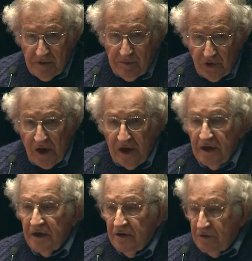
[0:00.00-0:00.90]

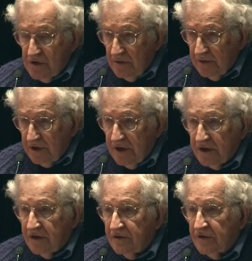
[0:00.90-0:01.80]
plurality, was able to
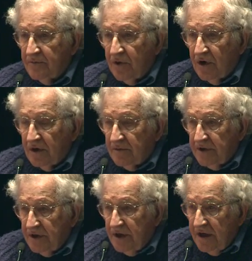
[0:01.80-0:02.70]
take over the
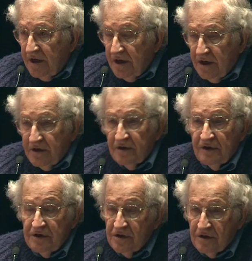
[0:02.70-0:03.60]
parliament. There
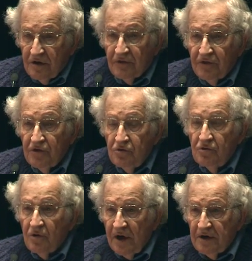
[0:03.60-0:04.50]
are few
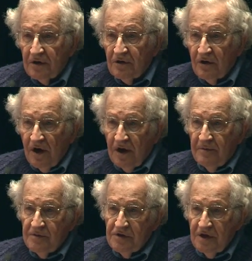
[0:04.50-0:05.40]
greater
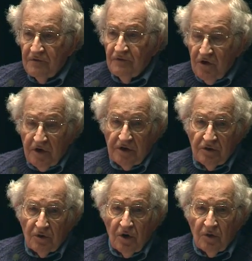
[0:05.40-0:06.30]
crimes than voting
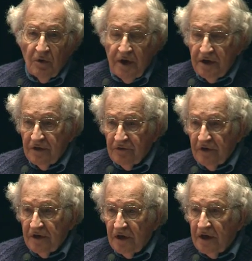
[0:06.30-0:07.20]
the wrong way in a
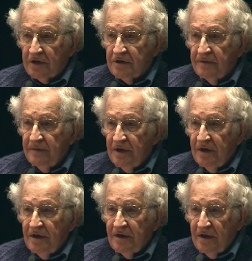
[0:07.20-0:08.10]
free election.
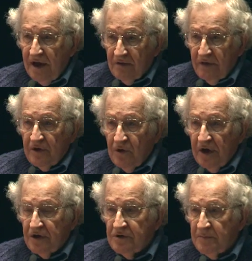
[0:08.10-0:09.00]
That
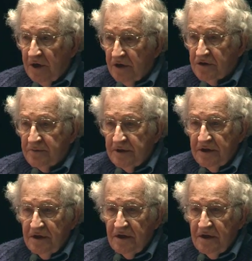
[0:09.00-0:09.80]
requires punishment.